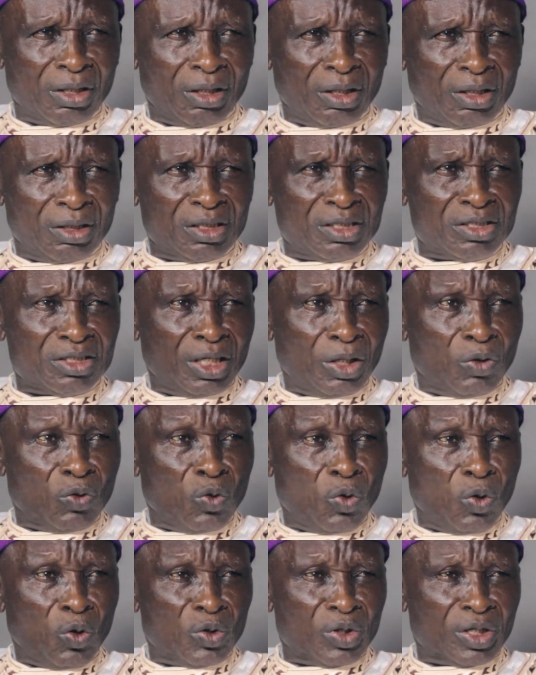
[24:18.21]
It is a
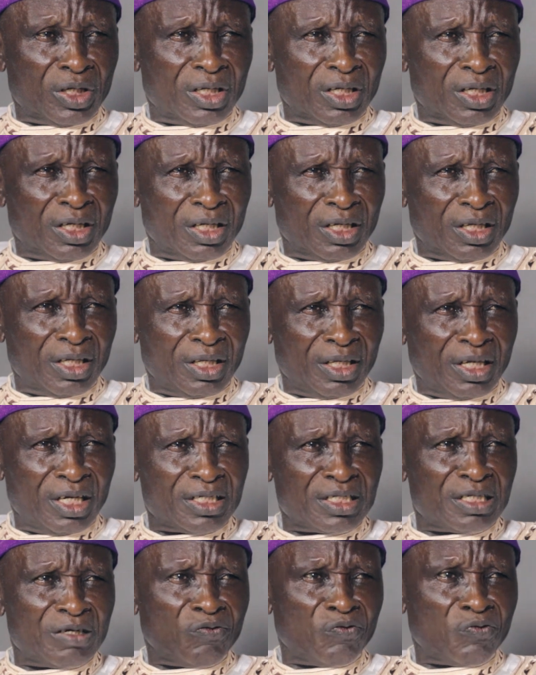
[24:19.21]
God
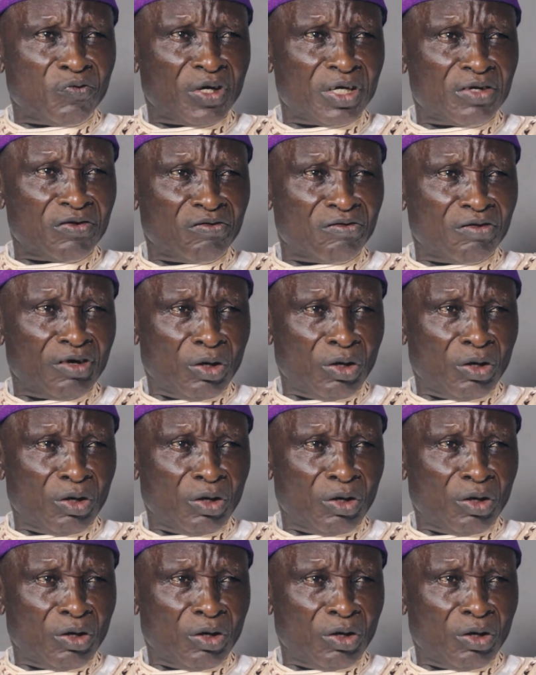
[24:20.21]
that defends